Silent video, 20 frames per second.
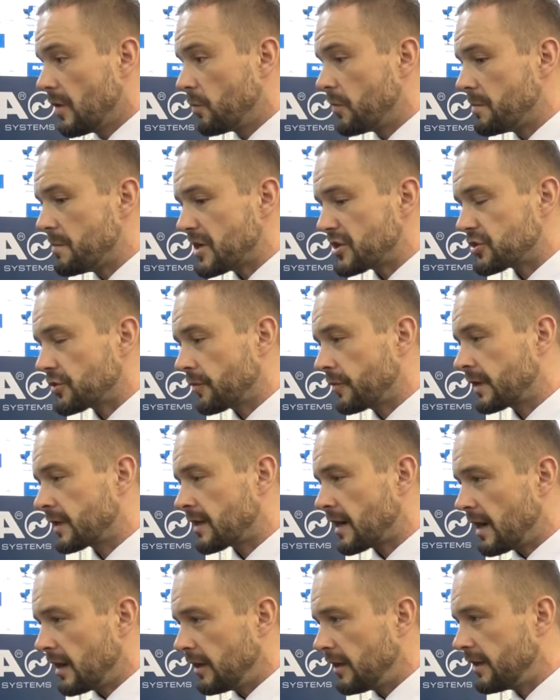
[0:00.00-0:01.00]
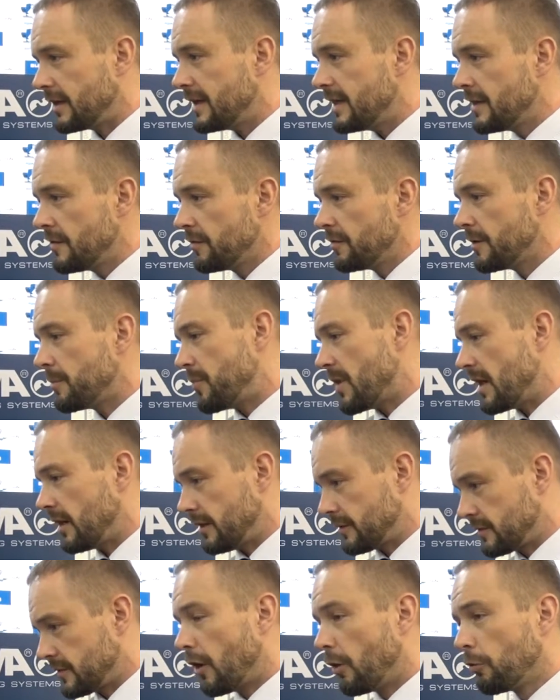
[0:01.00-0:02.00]
we measure the color in the
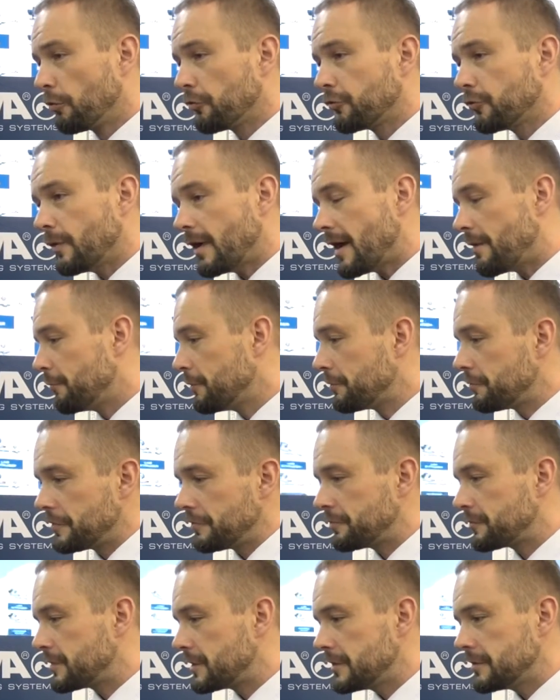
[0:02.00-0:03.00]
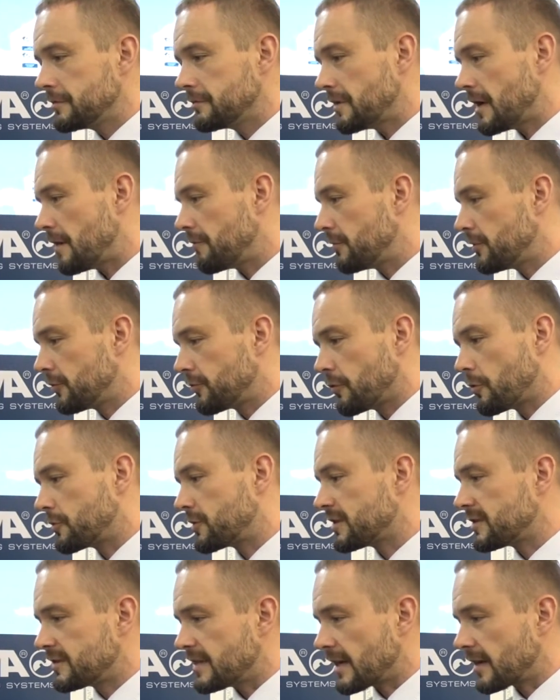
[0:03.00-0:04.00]
pellet. Also every 15, every
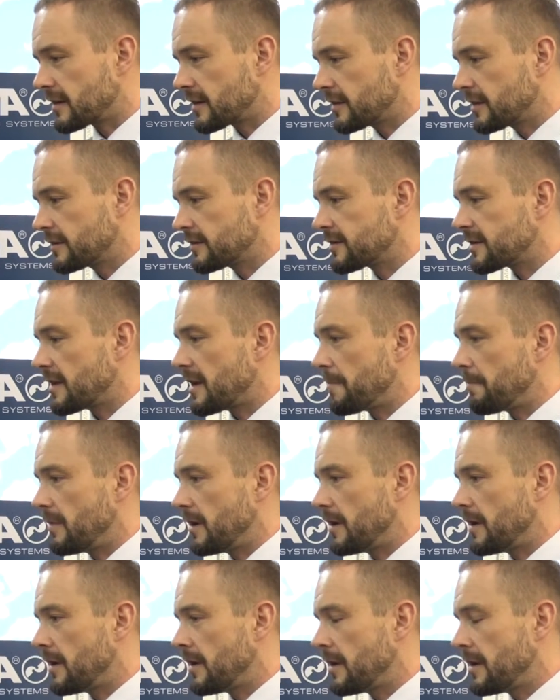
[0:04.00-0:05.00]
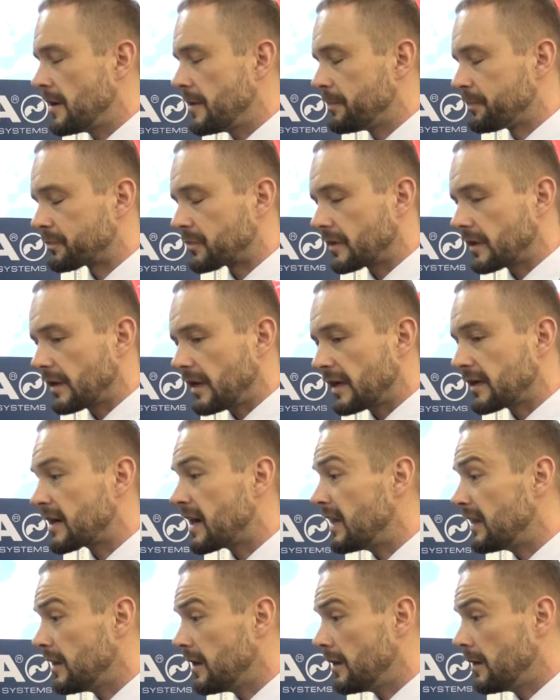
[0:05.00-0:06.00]
30 seconds, a
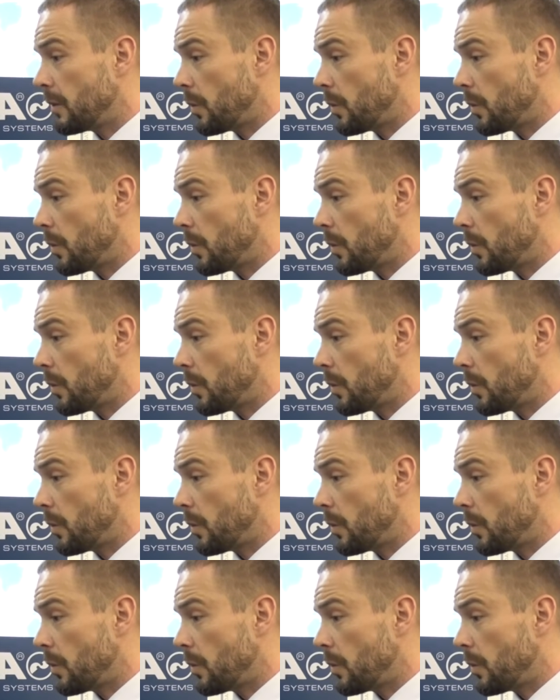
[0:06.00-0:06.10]
color